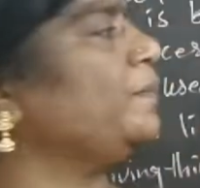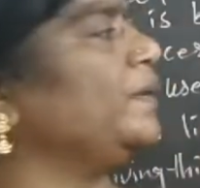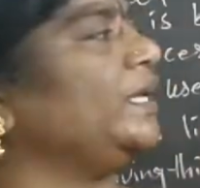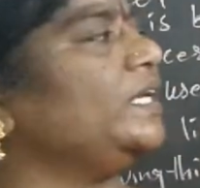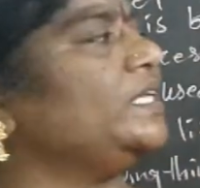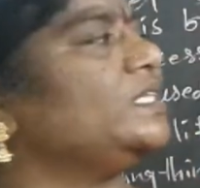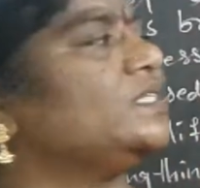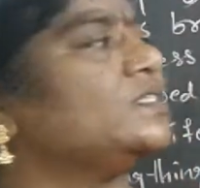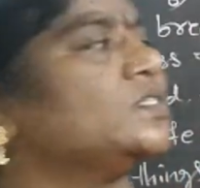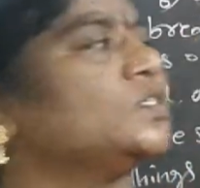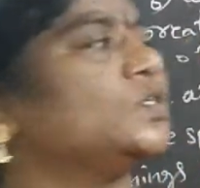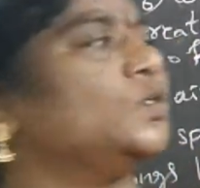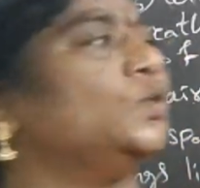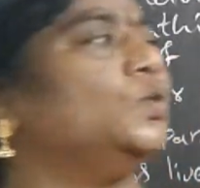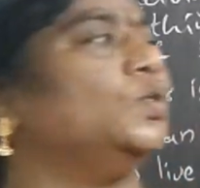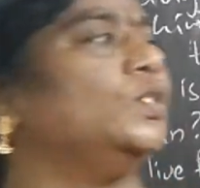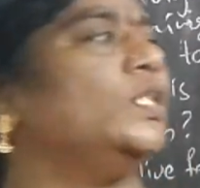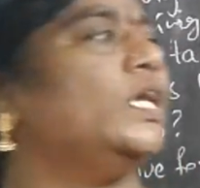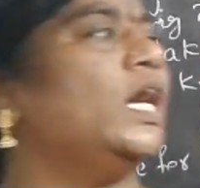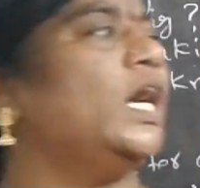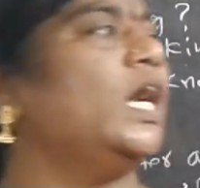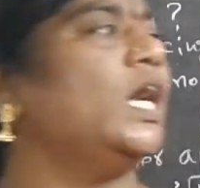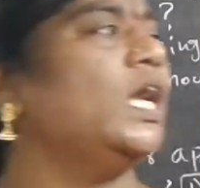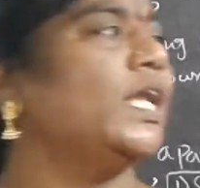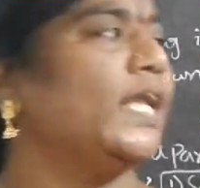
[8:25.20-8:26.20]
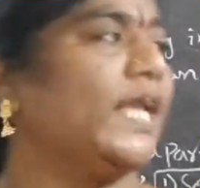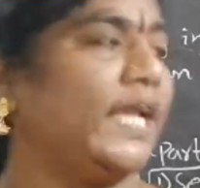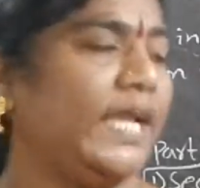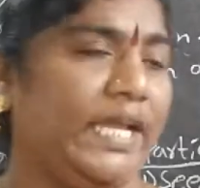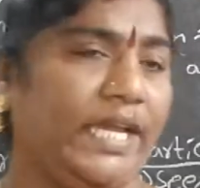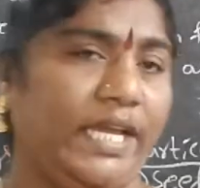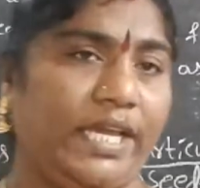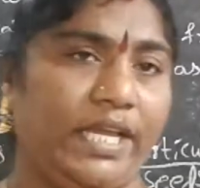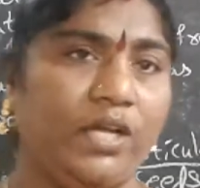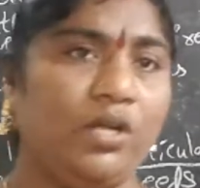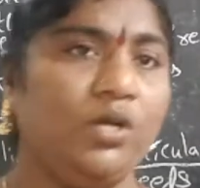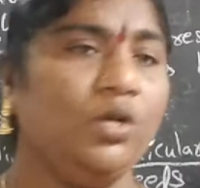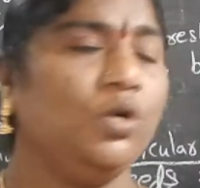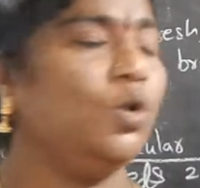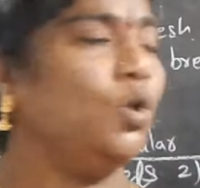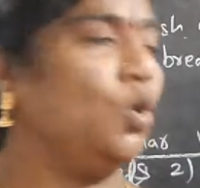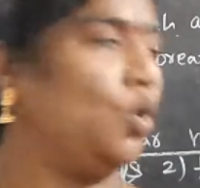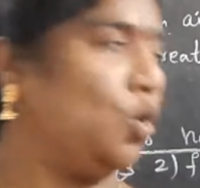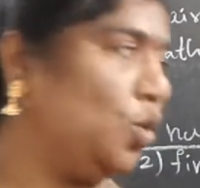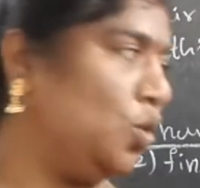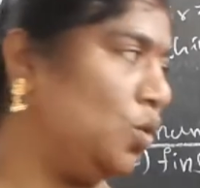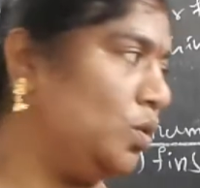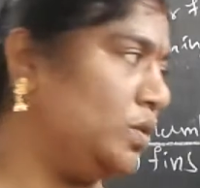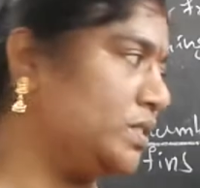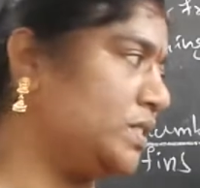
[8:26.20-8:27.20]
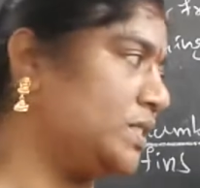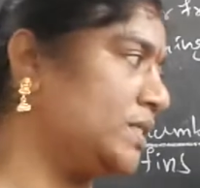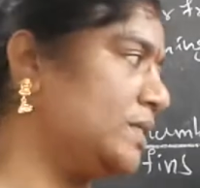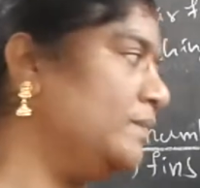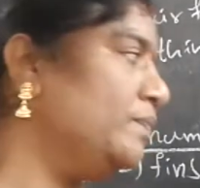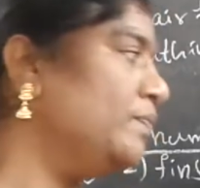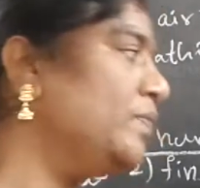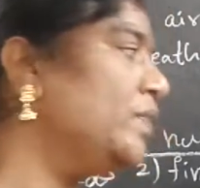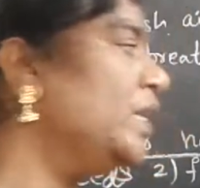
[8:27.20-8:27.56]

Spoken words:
breathes through the air holes.